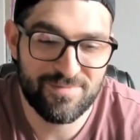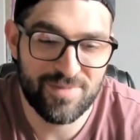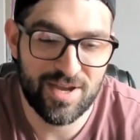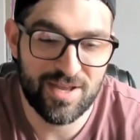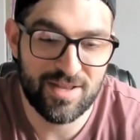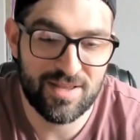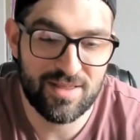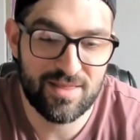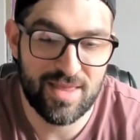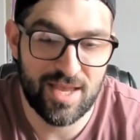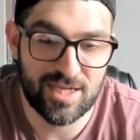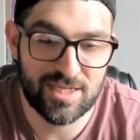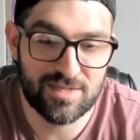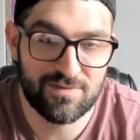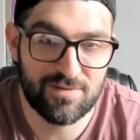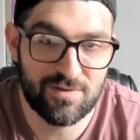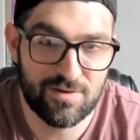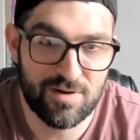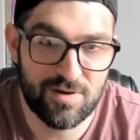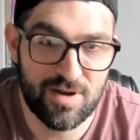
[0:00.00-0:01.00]
But thanks
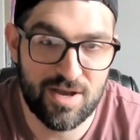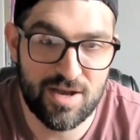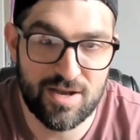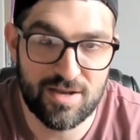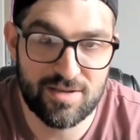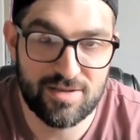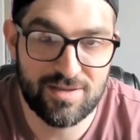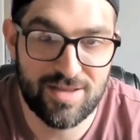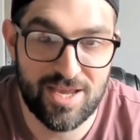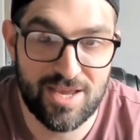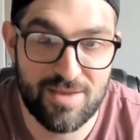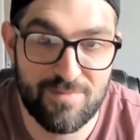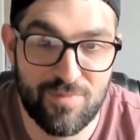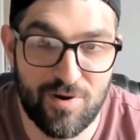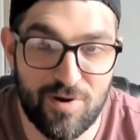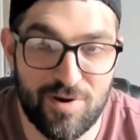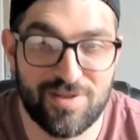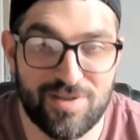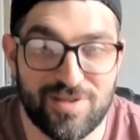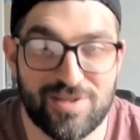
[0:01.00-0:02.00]
for taking
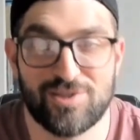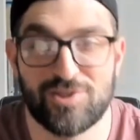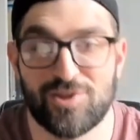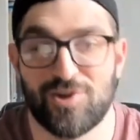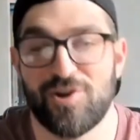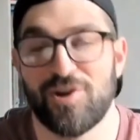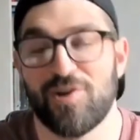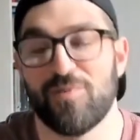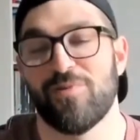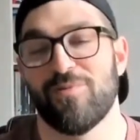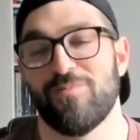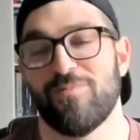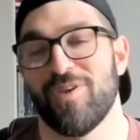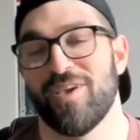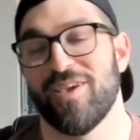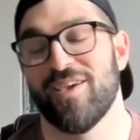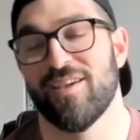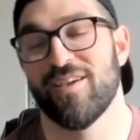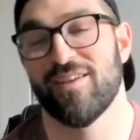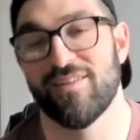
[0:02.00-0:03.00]
part in this journey with
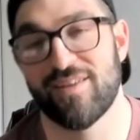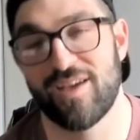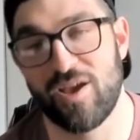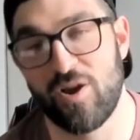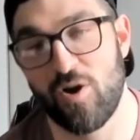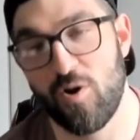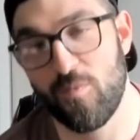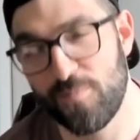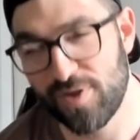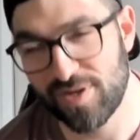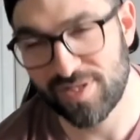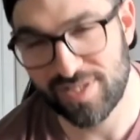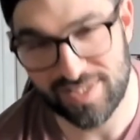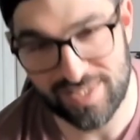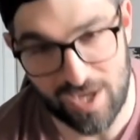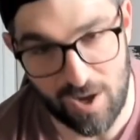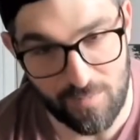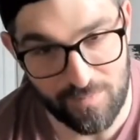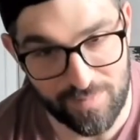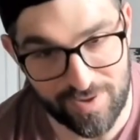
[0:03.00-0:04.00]
me. And I hope this is
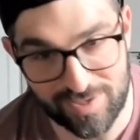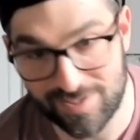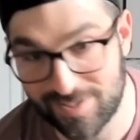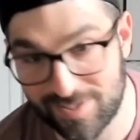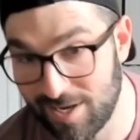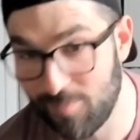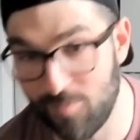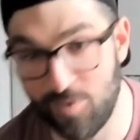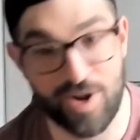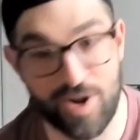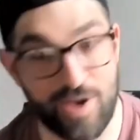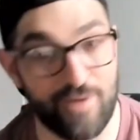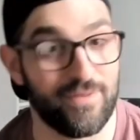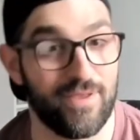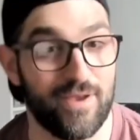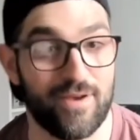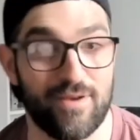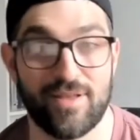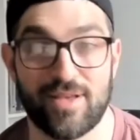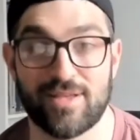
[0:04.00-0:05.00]
helping someone out
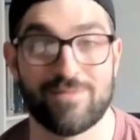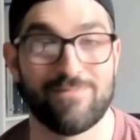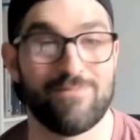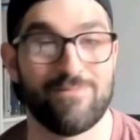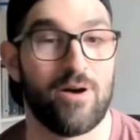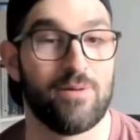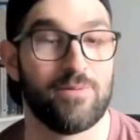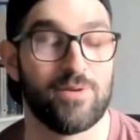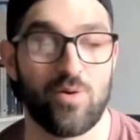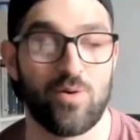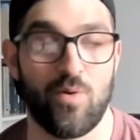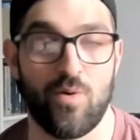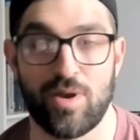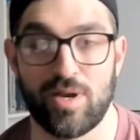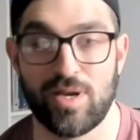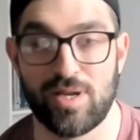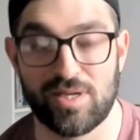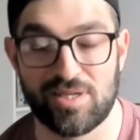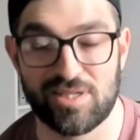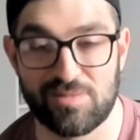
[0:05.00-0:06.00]
there that's probably going
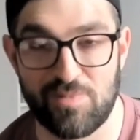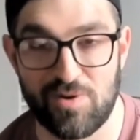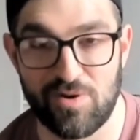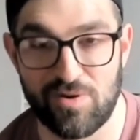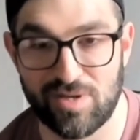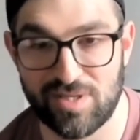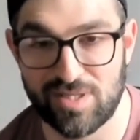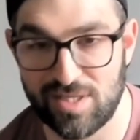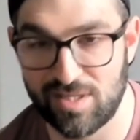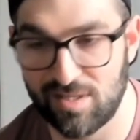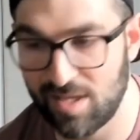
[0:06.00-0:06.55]
and experiencing